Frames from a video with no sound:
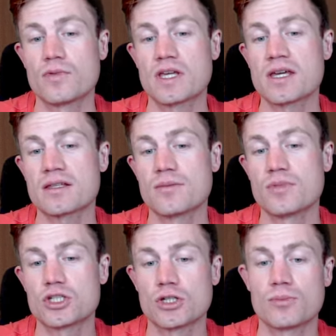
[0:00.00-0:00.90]
kick the
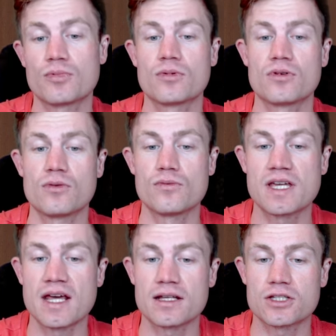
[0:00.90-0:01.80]
bishop, we
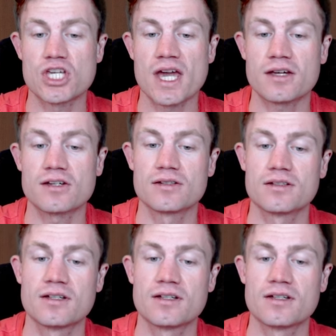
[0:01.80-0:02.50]
get a check,